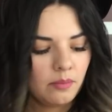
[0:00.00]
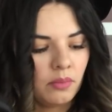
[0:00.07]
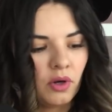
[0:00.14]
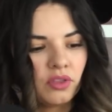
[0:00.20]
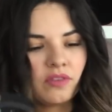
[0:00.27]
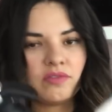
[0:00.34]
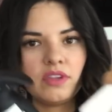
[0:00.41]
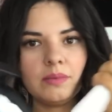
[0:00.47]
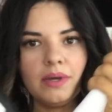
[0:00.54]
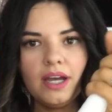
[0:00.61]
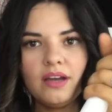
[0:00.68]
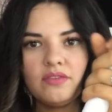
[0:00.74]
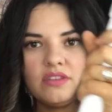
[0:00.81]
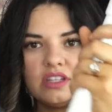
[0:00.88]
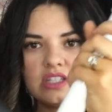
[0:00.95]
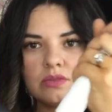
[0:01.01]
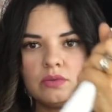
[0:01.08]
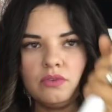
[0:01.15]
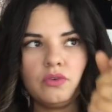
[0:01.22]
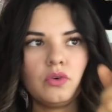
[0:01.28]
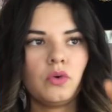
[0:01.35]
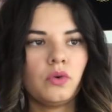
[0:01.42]
Both of them have the
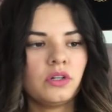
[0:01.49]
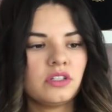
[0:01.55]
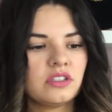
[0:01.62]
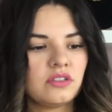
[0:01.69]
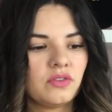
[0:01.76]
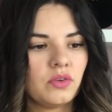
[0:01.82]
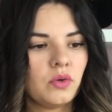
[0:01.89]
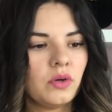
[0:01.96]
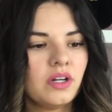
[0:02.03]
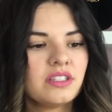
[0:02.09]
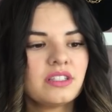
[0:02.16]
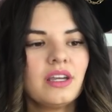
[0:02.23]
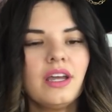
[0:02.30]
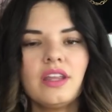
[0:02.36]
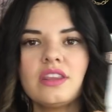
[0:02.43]
swivel cords, of course.